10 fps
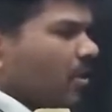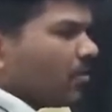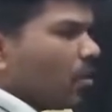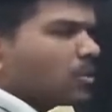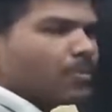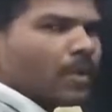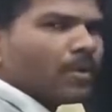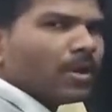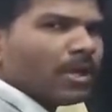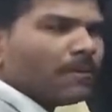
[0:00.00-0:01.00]
Most
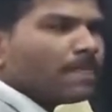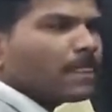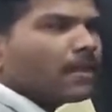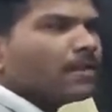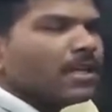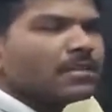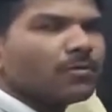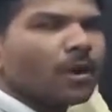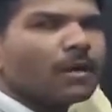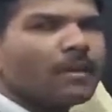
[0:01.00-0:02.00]
probably this
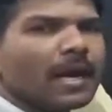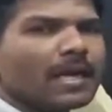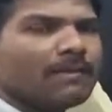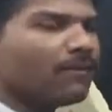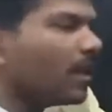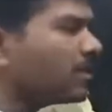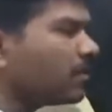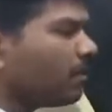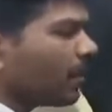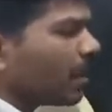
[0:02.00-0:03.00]
World Bank
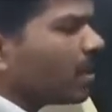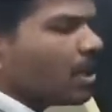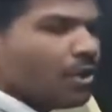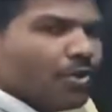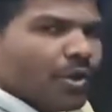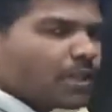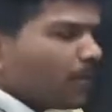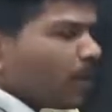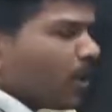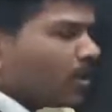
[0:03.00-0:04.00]
influenced by
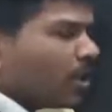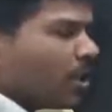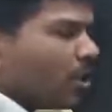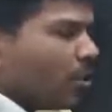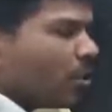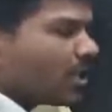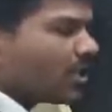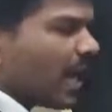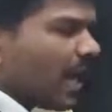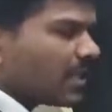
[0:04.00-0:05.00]
US, because
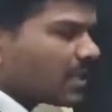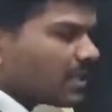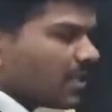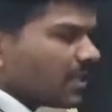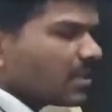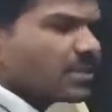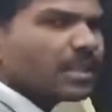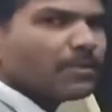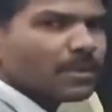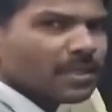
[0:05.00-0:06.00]
US has
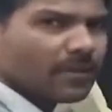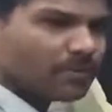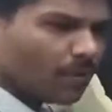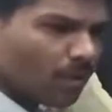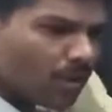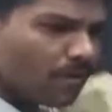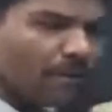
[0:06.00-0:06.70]
16% of the vote.